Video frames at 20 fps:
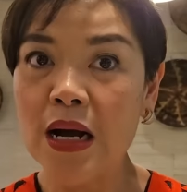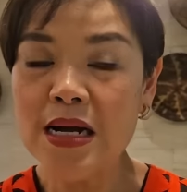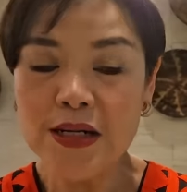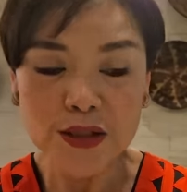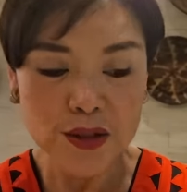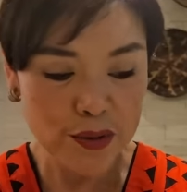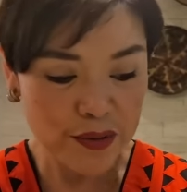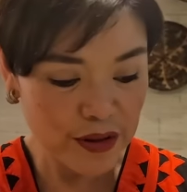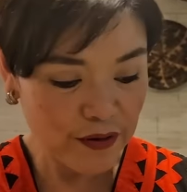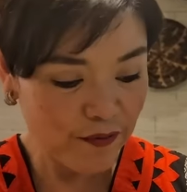
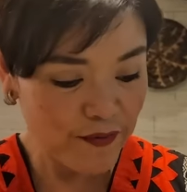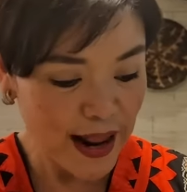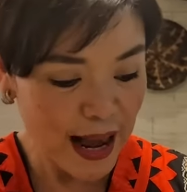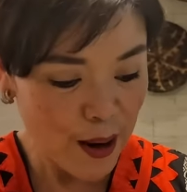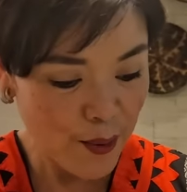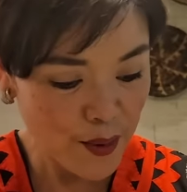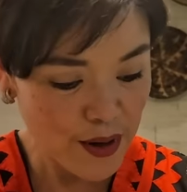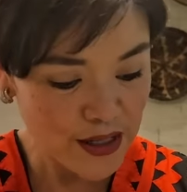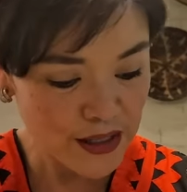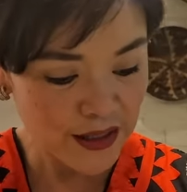So the
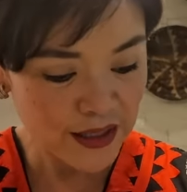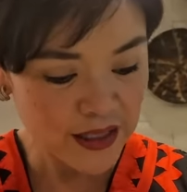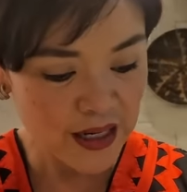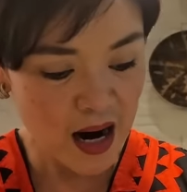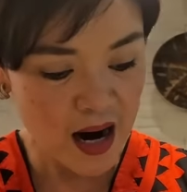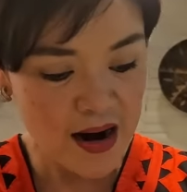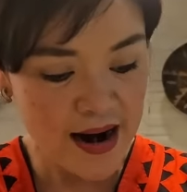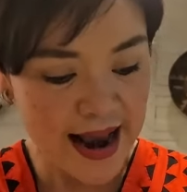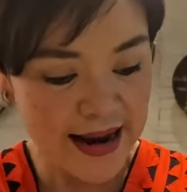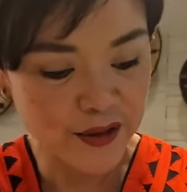flowers
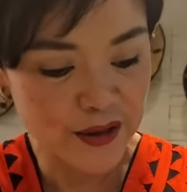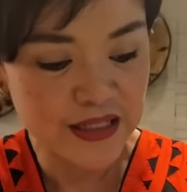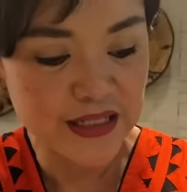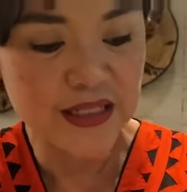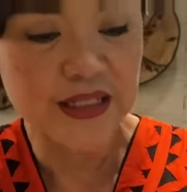are actually